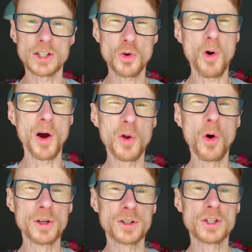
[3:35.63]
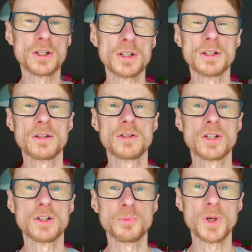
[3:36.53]
It's quite an honour to
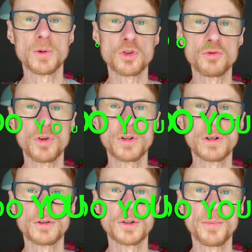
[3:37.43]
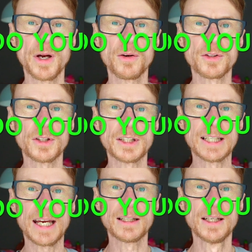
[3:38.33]
be able to run the London Marathon
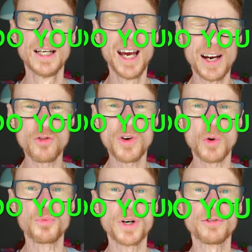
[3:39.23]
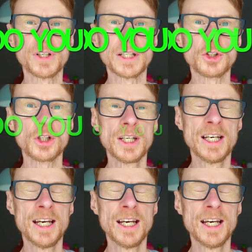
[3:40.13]
again, and a real privilege,